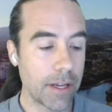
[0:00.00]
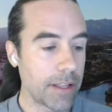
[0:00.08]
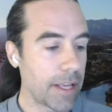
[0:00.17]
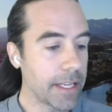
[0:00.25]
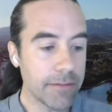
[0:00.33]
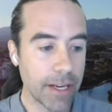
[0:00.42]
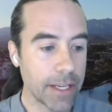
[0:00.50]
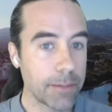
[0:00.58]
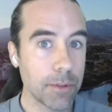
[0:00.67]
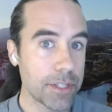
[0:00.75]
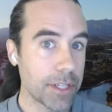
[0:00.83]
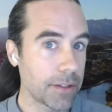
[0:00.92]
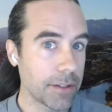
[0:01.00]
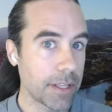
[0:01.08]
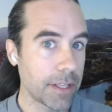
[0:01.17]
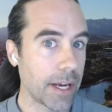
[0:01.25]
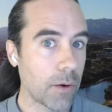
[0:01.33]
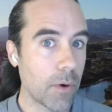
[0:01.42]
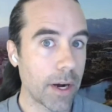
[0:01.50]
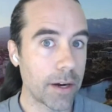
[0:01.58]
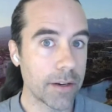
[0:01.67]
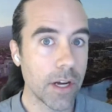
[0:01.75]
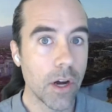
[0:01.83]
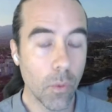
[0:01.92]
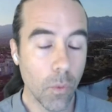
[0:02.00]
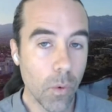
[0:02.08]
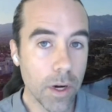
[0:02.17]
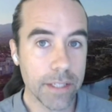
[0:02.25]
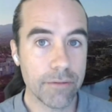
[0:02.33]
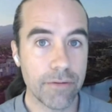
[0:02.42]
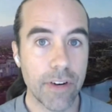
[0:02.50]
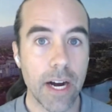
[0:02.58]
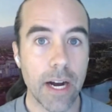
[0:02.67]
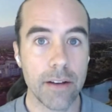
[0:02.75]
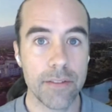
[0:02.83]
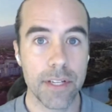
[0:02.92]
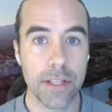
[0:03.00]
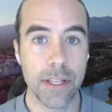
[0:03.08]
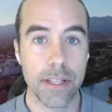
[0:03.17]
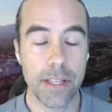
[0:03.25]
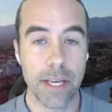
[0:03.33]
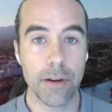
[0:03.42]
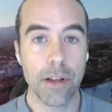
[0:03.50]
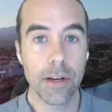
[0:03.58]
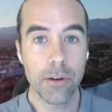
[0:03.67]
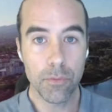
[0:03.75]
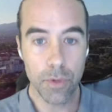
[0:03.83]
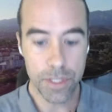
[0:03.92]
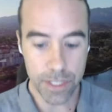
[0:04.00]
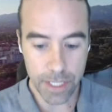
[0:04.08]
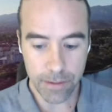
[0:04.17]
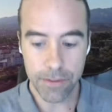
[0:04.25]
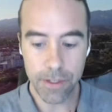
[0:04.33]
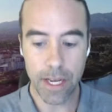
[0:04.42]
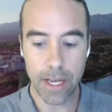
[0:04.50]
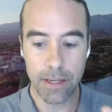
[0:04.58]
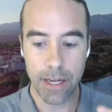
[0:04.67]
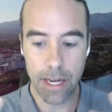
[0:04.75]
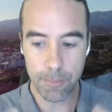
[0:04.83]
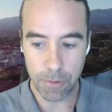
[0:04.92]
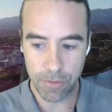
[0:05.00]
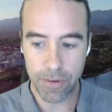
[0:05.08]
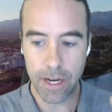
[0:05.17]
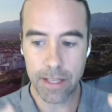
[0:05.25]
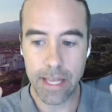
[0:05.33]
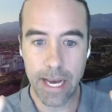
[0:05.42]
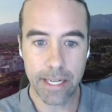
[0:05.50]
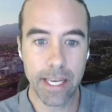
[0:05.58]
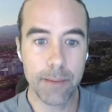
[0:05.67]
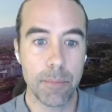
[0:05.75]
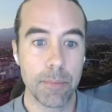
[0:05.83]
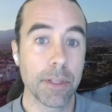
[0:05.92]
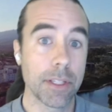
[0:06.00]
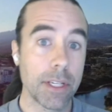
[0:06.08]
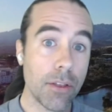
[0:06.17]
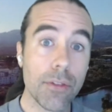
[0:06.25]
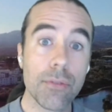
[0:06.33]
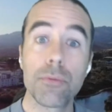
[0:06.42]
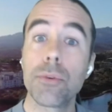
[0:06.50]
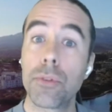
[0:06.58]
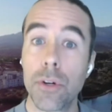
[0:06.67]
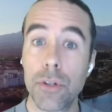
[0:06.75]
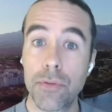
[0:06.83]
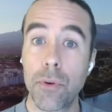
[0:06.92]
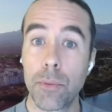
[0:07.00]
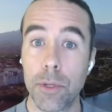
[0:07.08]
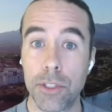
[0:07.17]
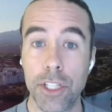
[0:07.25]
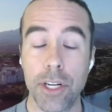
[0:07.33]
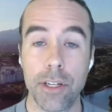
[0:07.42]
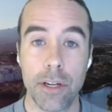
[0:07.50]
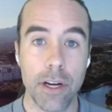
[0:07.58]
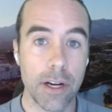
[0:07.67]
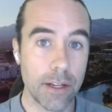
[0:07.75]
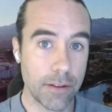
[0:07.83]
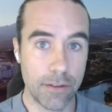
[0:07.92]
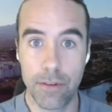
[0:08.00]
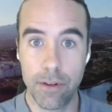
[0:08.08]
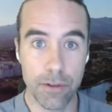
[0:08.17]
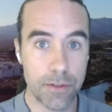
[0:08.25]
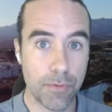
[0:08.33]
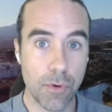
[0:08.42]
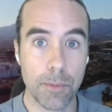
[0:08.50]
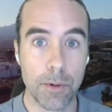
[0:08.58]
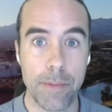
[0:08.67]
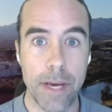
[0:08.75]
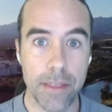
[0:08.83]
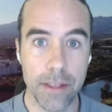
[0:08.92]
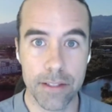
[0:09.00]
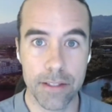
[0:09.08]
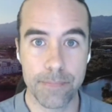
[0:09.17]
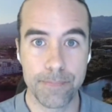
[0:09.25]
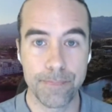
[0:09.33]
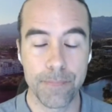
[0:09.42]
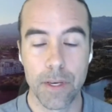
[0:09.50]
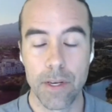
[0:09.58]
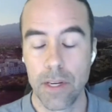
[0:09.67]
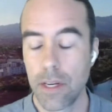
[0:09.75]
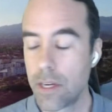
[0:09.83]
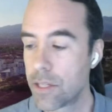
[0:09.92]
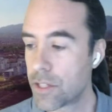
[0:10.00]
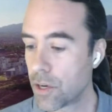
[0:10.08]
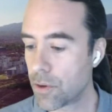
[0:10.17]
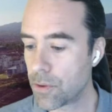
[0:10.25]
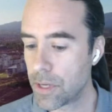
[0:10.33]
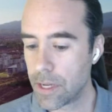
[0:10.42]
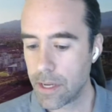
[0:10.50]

any valuable skill that they acquired, 1 in 5 said that they received and amplified that capability through those formal methods. So